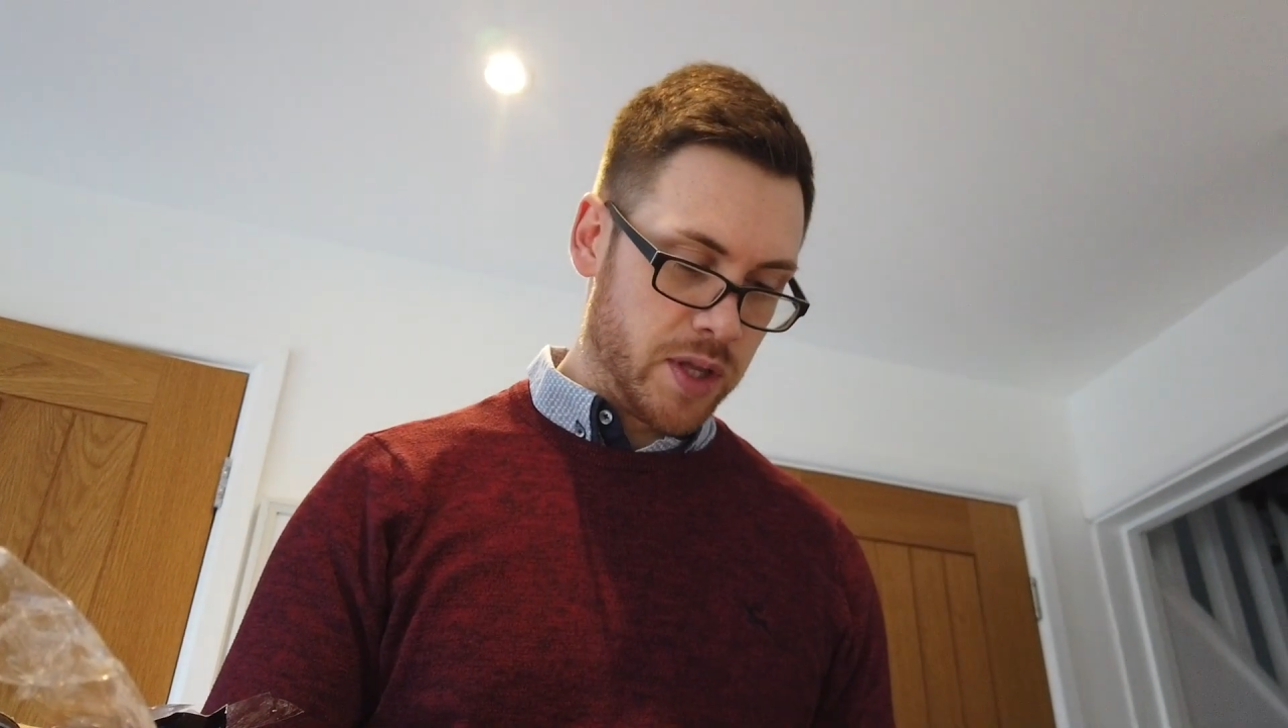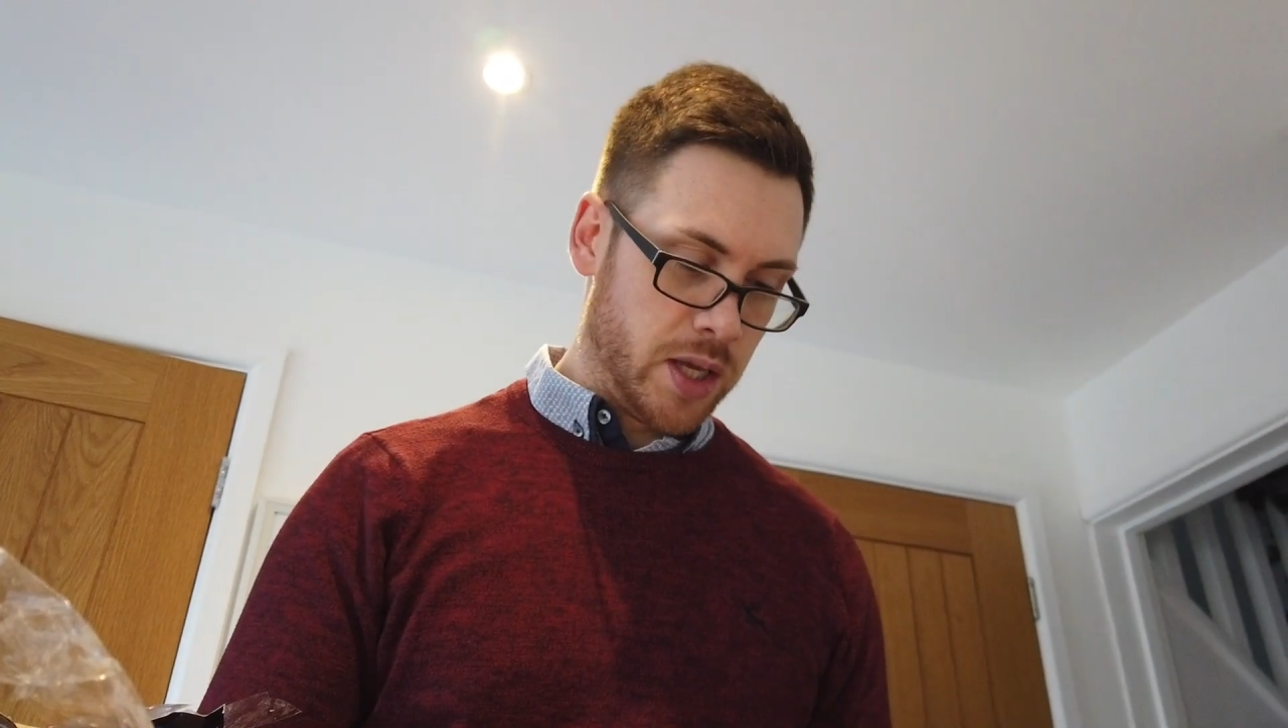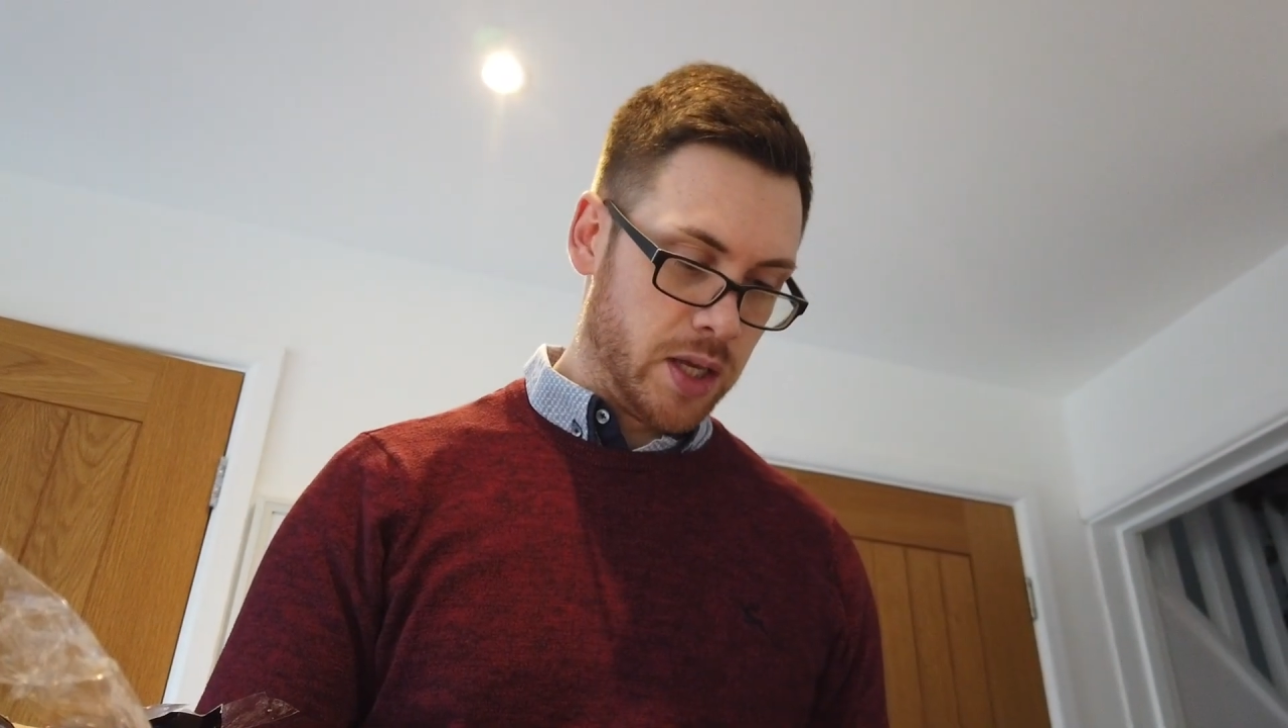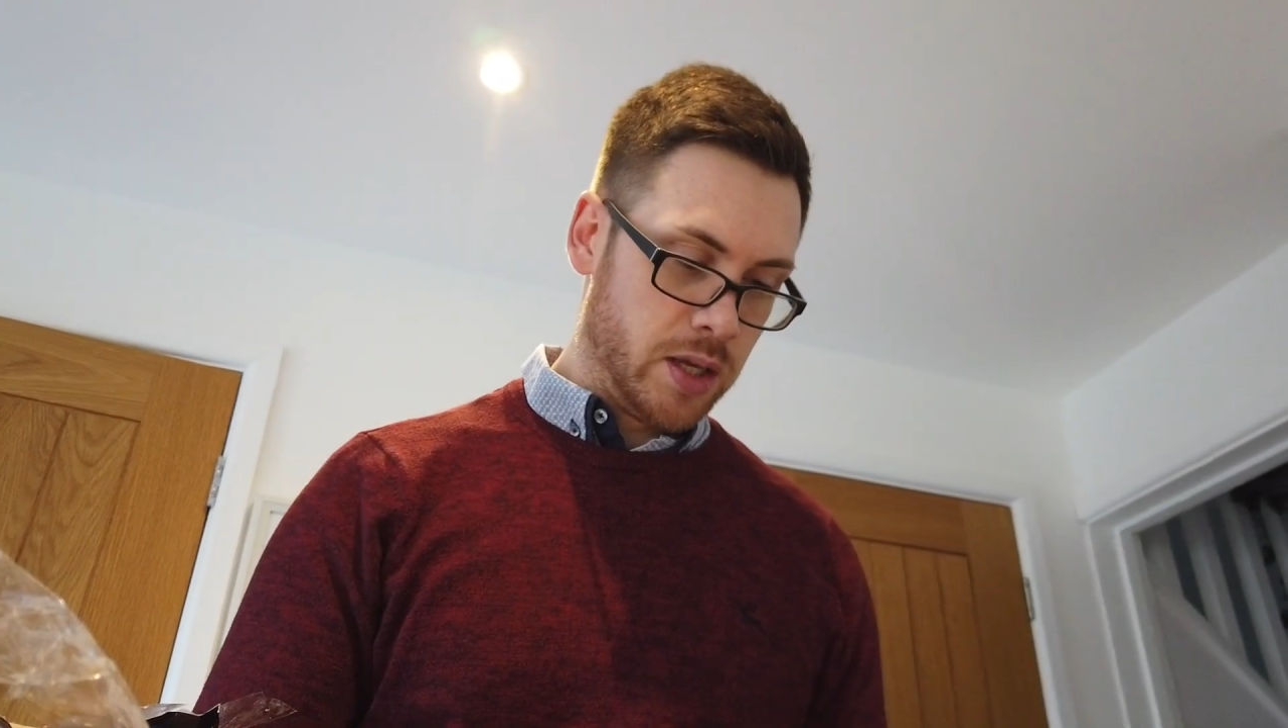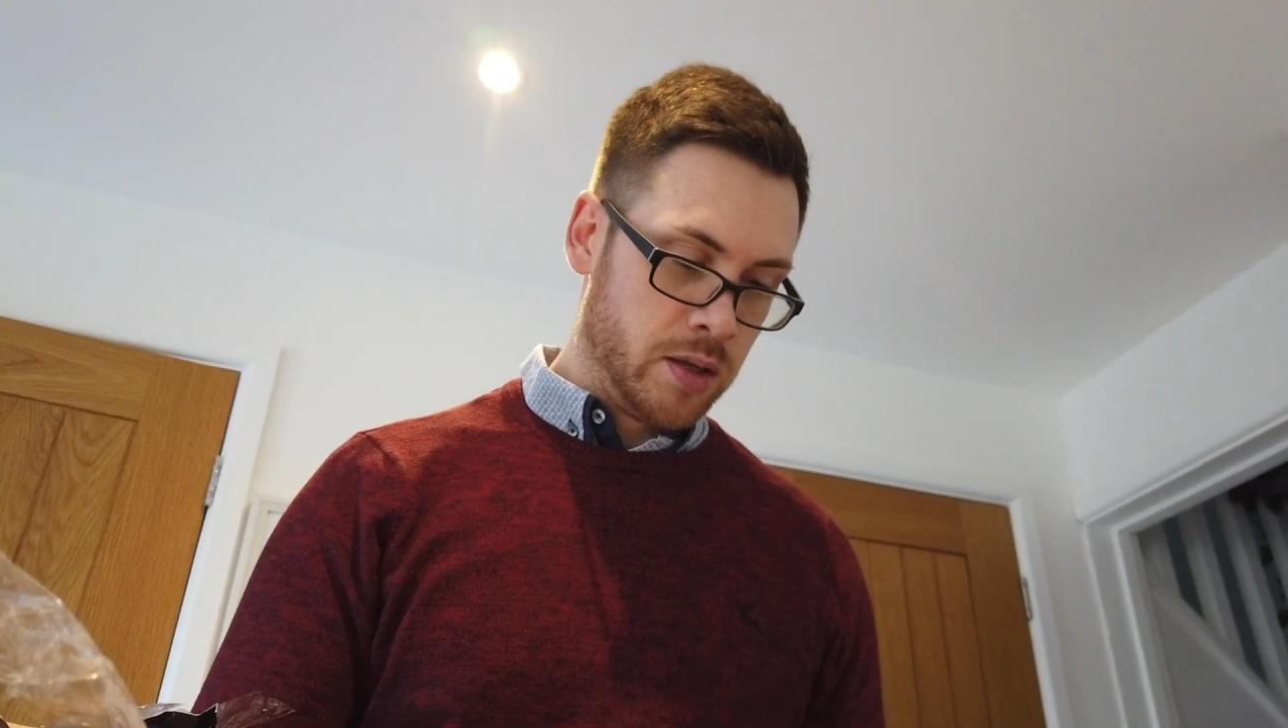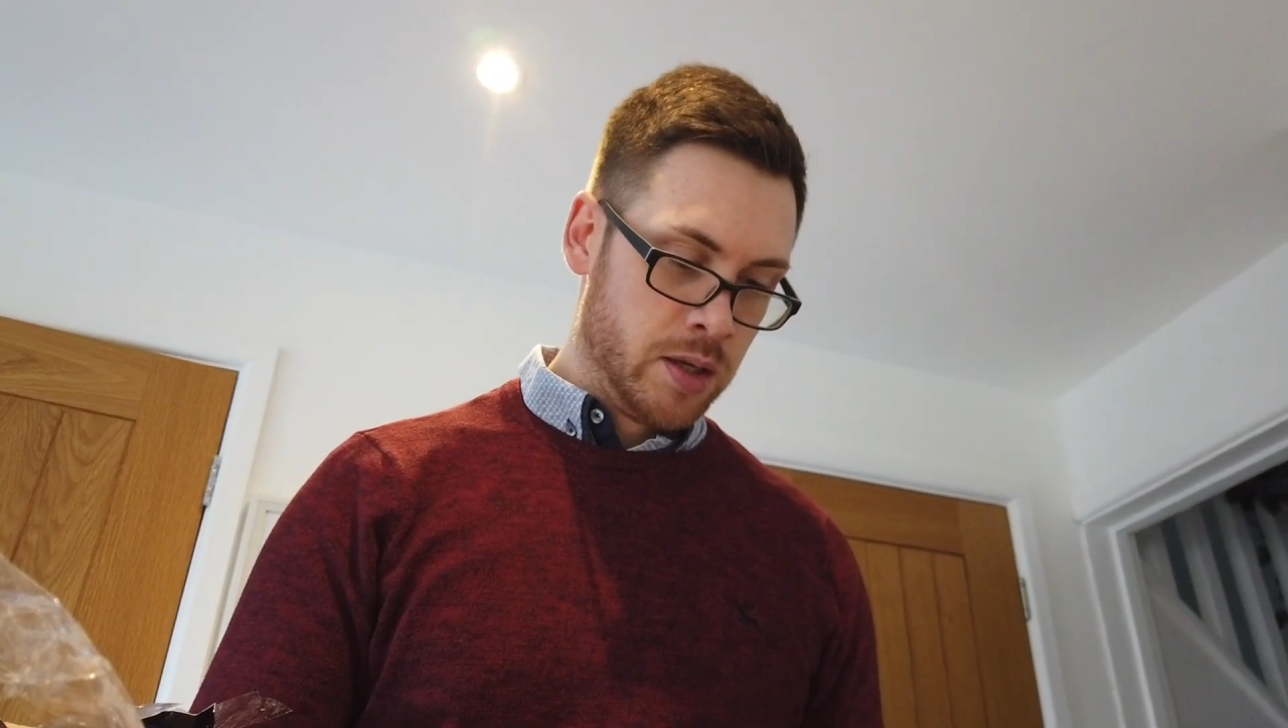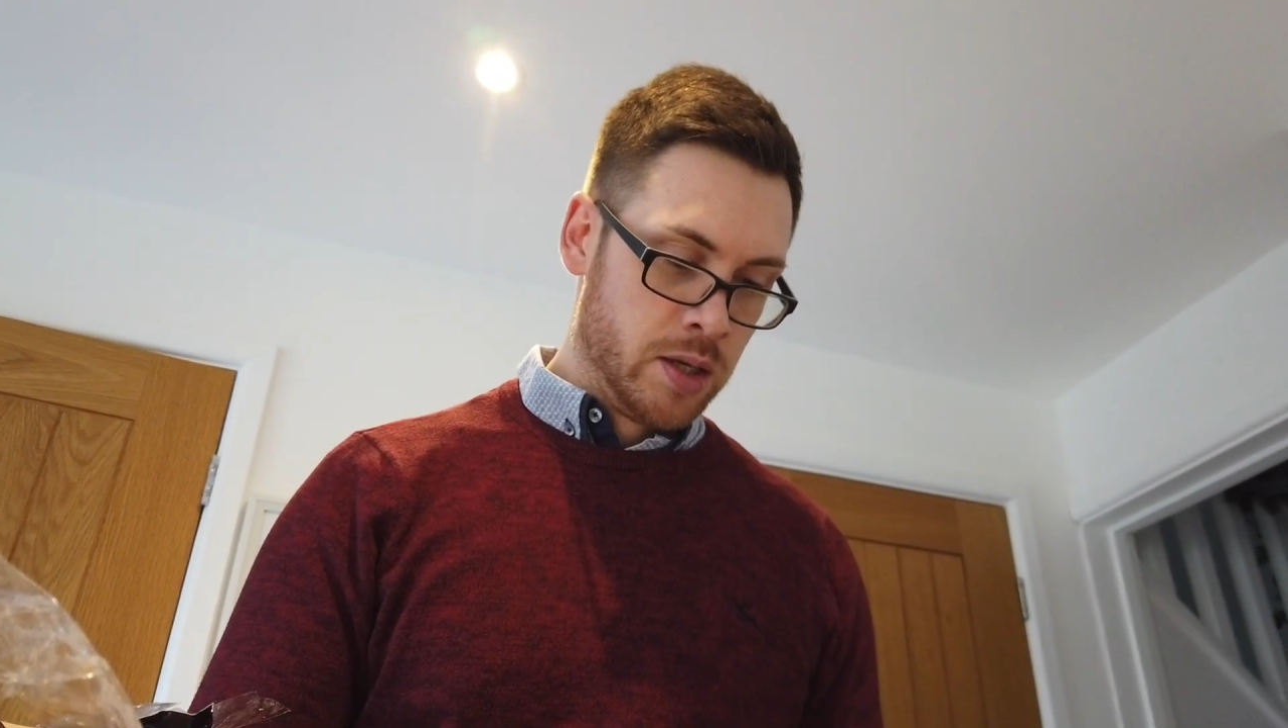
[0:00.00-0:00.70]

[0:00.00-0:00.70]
the,